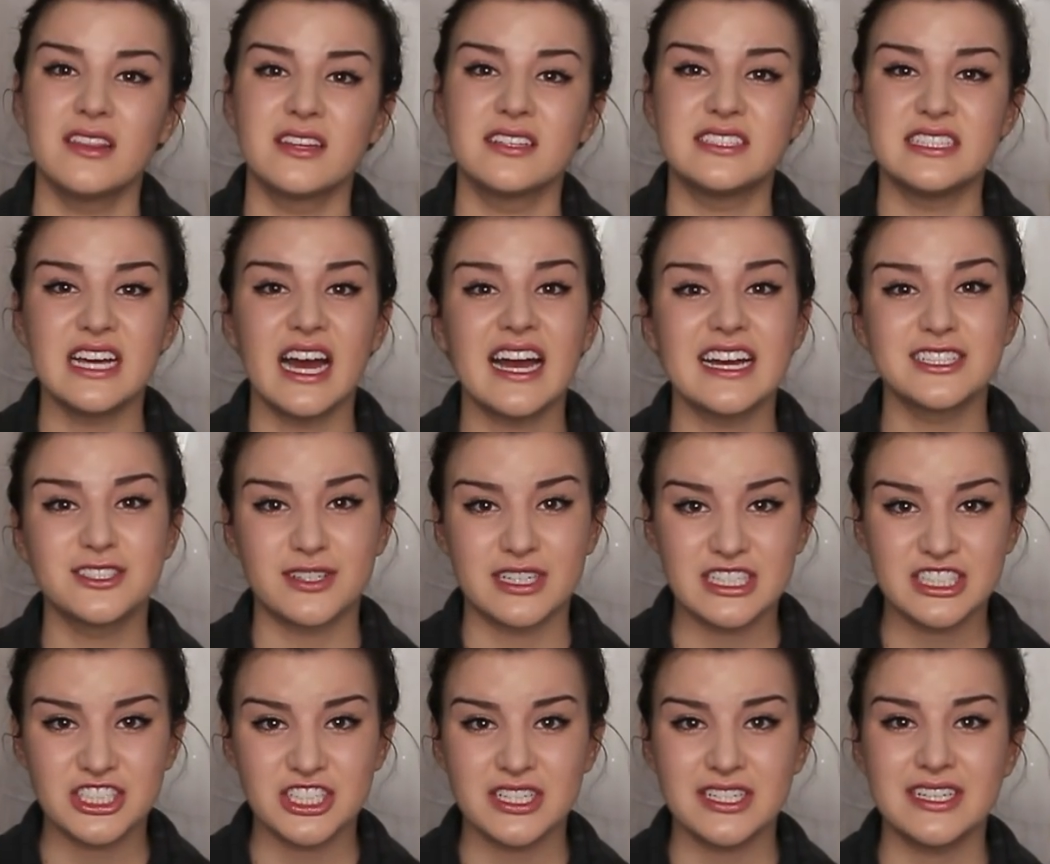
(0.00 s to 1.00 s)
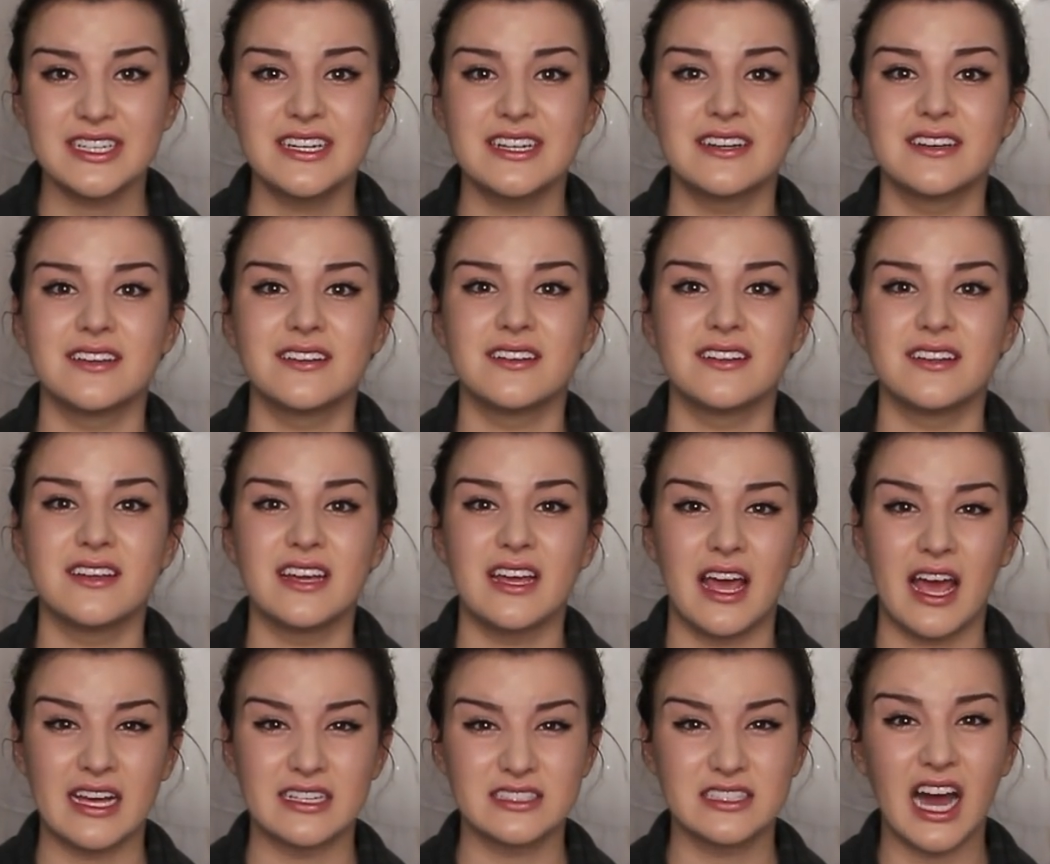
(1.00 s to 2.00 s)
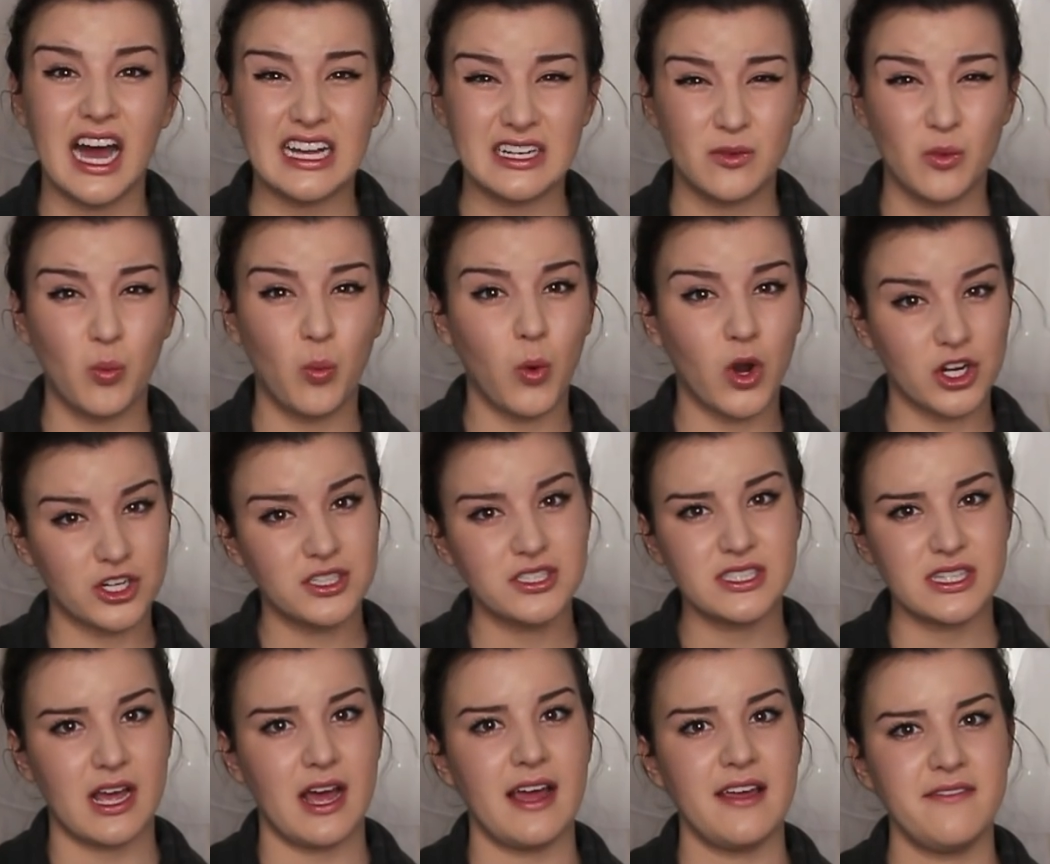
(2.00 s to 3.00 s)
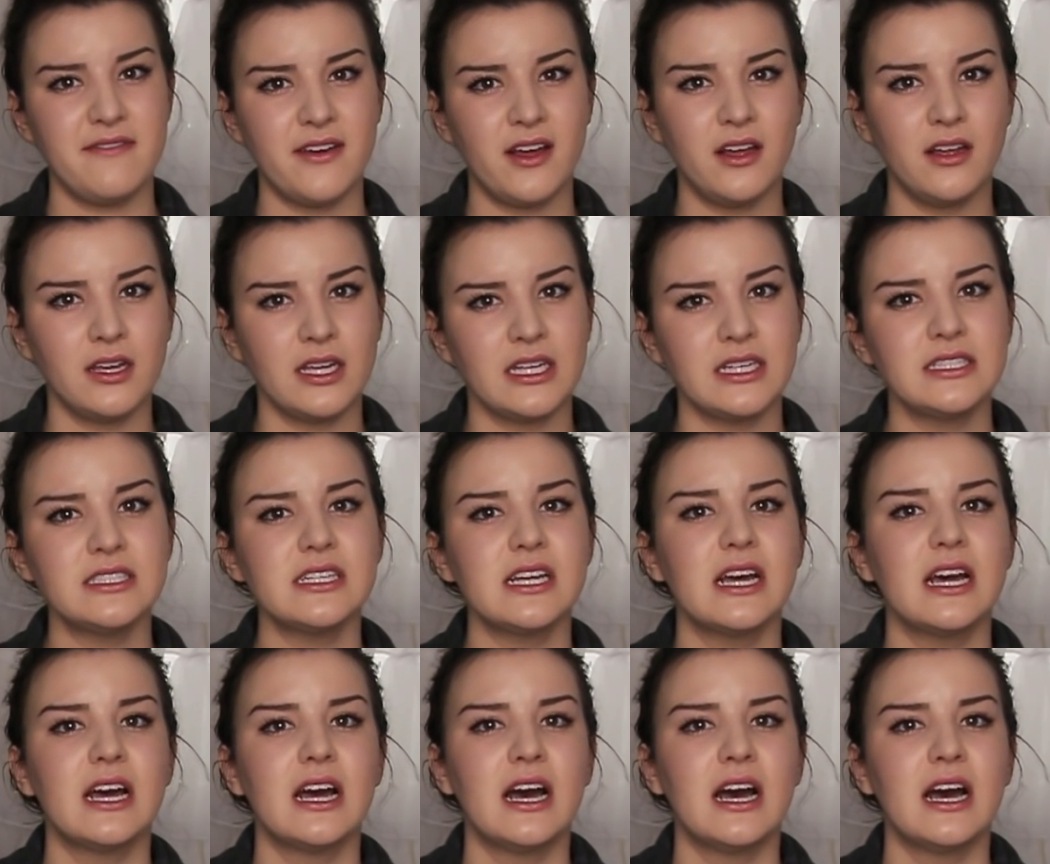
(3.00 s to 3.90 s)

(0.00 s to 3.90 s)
The dehydration has gotten worse, I find.